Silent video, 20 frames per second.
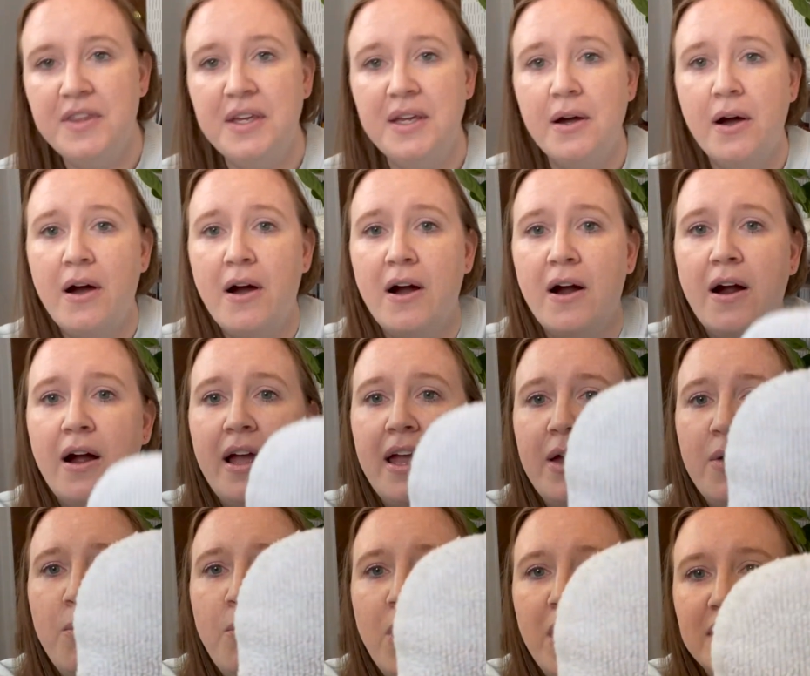are a
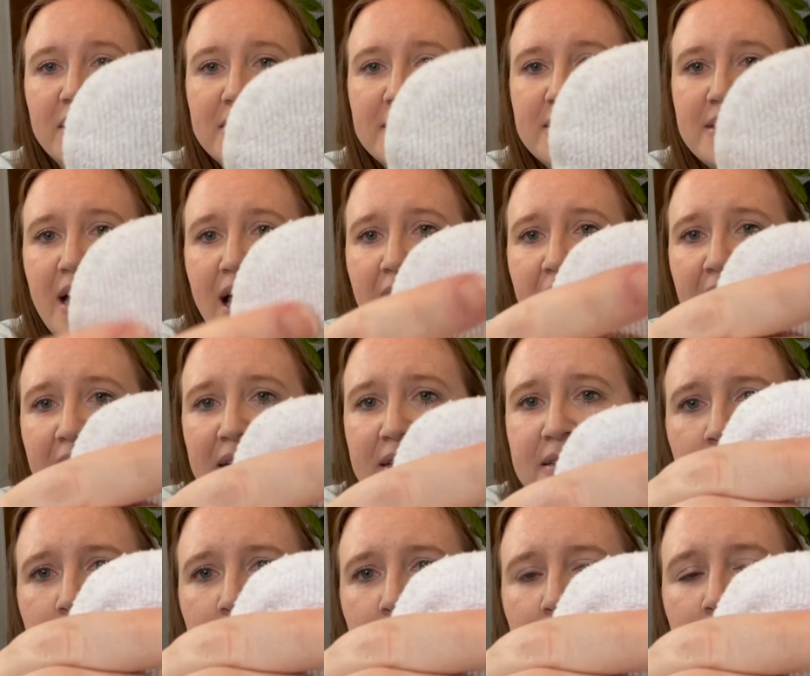one
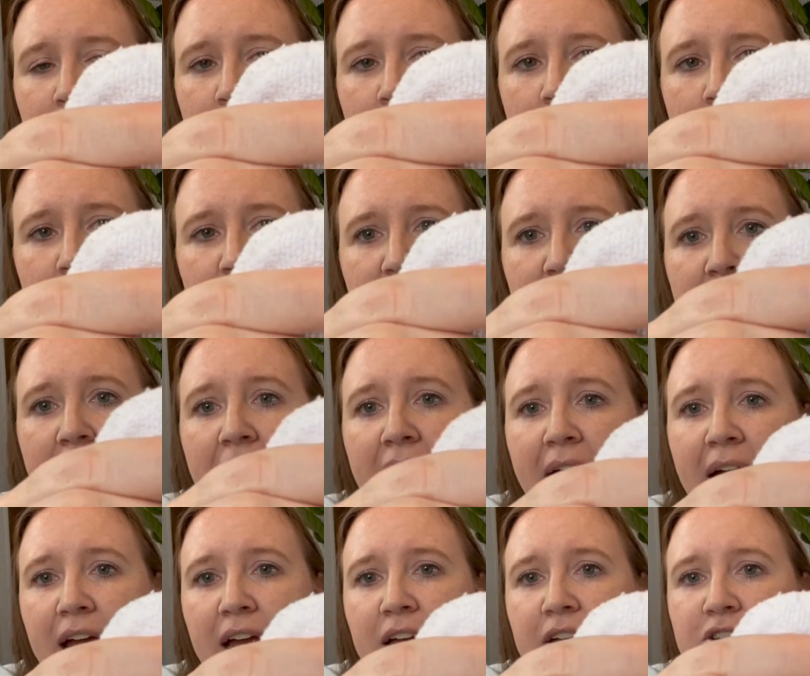size, and
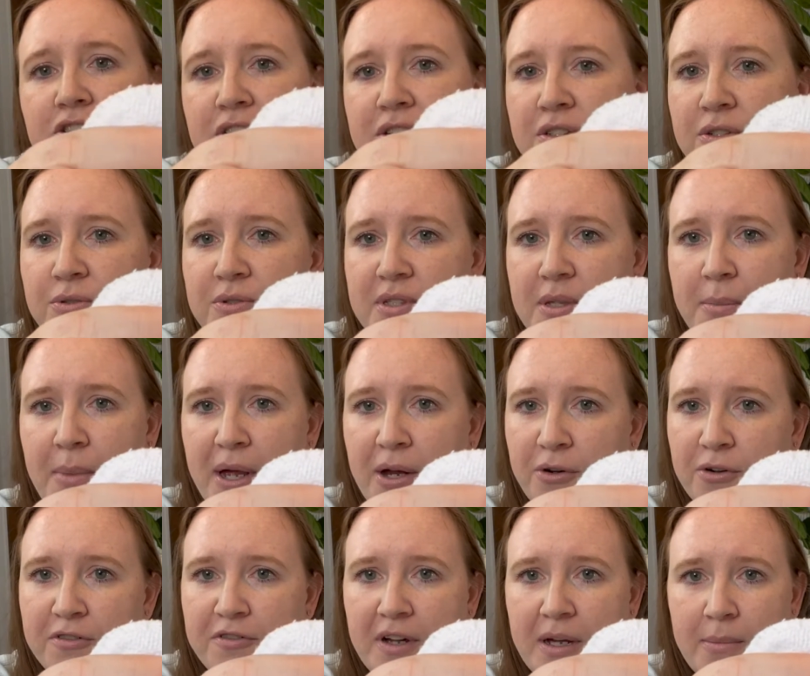I just use the
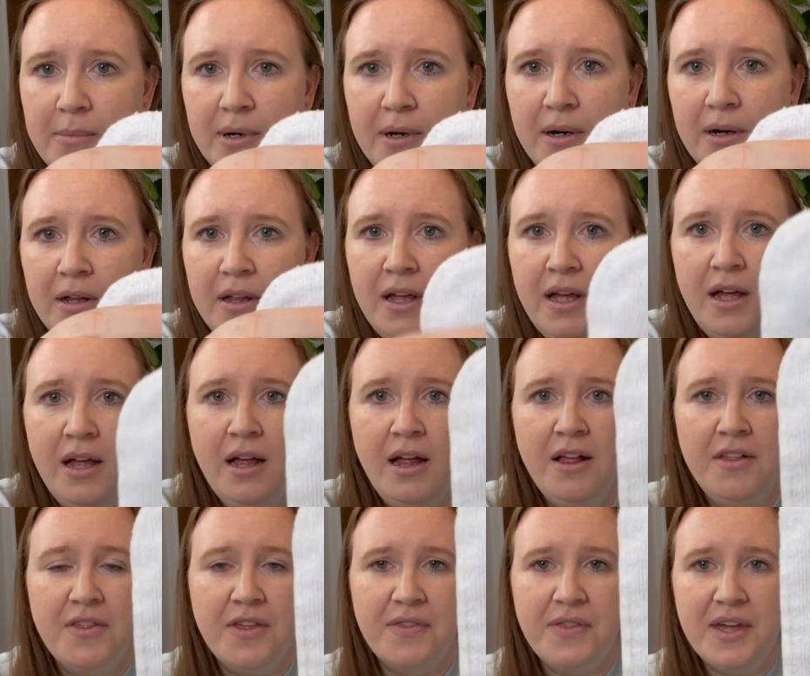microfiber
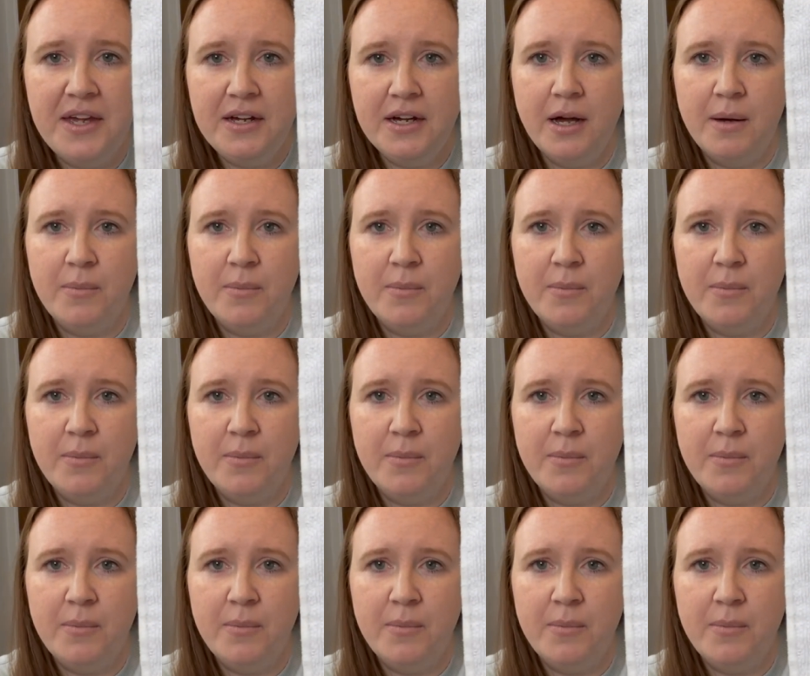that they come